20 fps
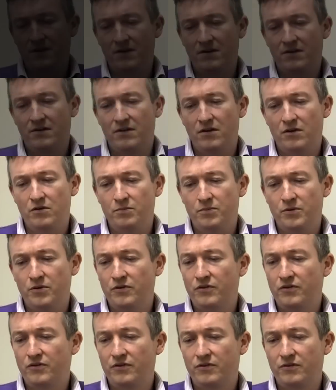Their
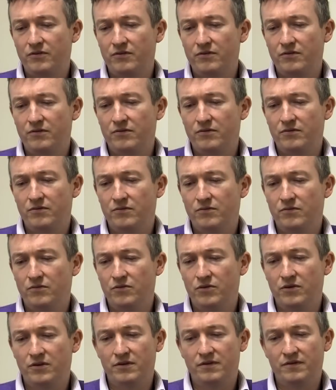output
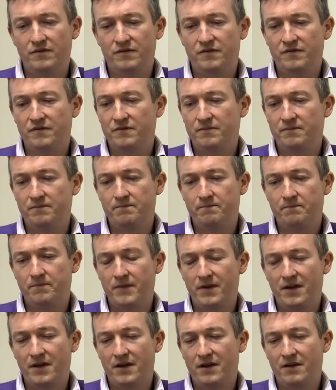would have
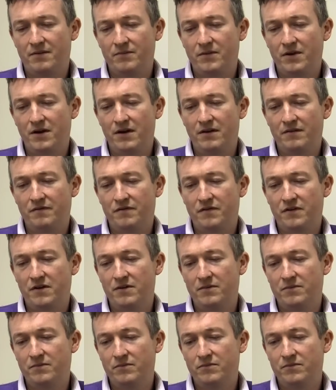gone
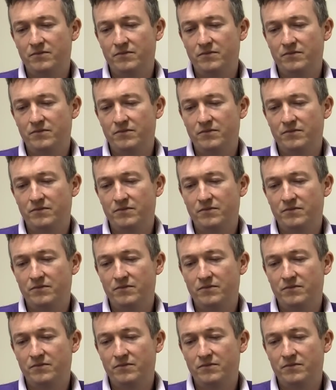from